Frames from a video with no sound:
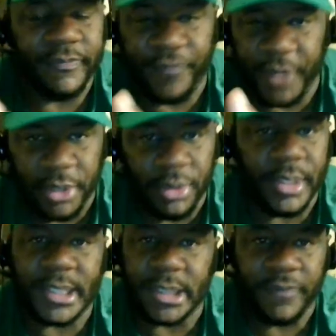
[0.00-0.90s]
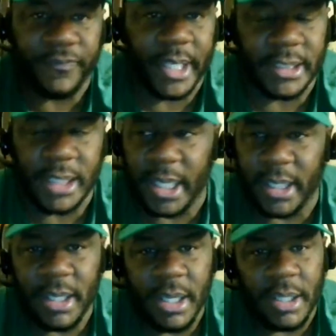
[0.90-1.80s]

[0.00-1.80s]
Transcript: field and stuff like that.